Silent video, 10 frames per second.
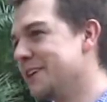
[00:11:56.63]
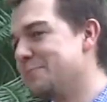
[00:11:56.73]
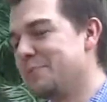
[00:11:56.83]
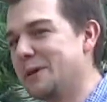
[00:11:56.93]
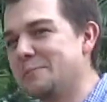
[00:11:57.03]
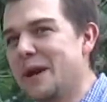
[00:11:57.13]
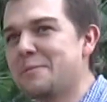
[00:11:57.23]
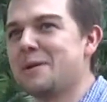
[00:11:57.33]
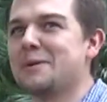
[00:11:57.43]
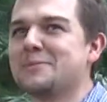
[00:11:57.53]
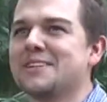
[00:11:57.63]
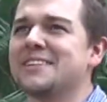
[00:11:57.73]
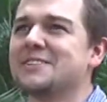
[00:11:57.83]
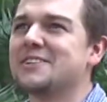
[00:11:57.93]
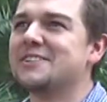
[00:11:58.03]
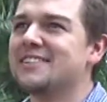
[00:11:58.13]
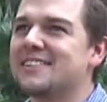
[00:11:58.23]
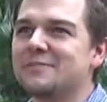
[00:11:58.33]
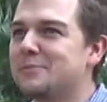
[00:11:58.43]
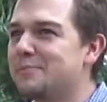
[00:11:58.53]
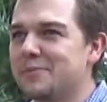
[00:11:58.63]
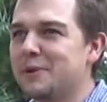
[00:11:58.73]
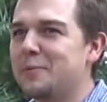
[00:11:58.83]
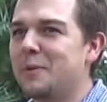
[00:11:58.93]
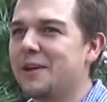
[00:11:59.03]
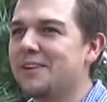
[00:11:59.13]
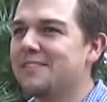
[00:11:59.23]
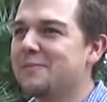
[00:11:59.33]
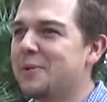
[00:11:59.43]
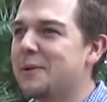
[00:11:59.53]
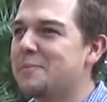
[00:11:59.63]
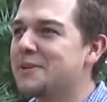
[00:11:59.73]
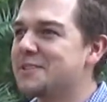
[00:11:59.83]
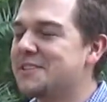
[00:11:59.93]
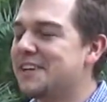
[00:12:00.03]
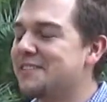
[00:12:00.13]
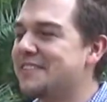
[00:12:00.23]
I've played bagpipes in high school and I've, you know, played played a bunch of stuff.